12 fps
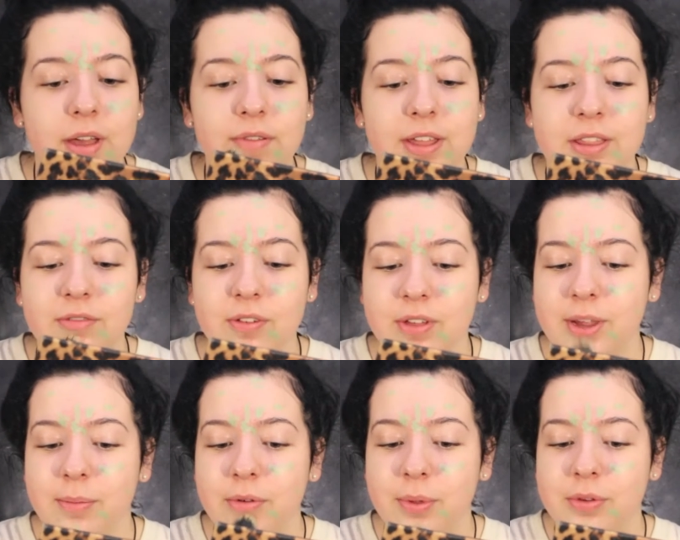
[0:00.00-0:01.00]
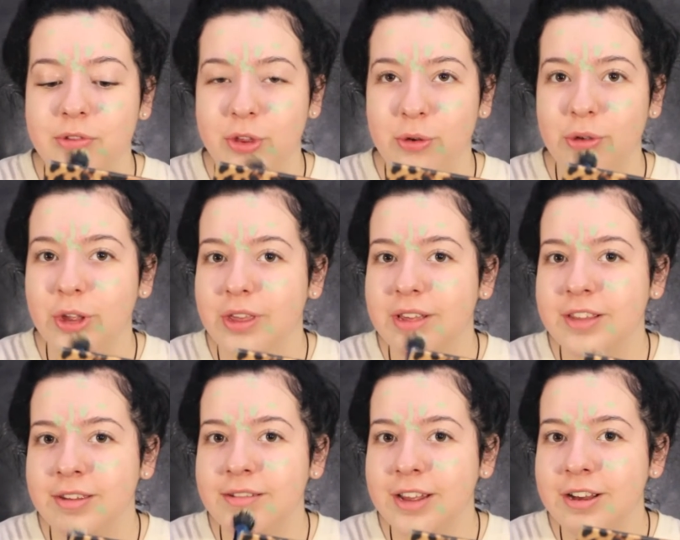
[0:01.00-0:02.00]
I've had this for like probably 2
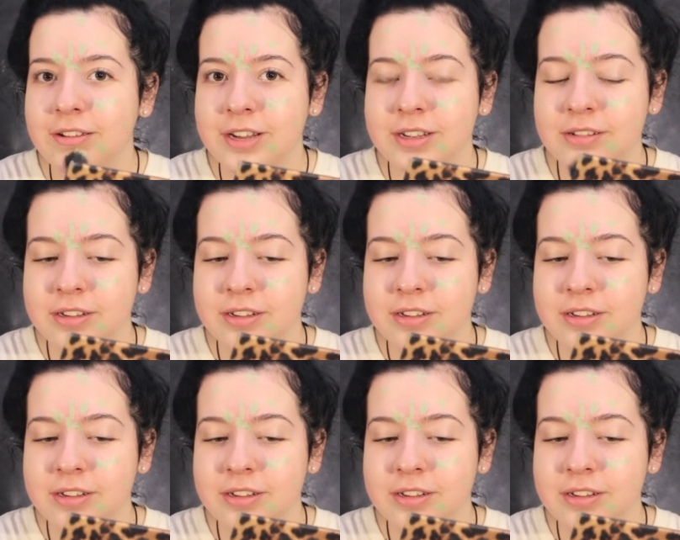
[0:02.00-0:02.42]
years now.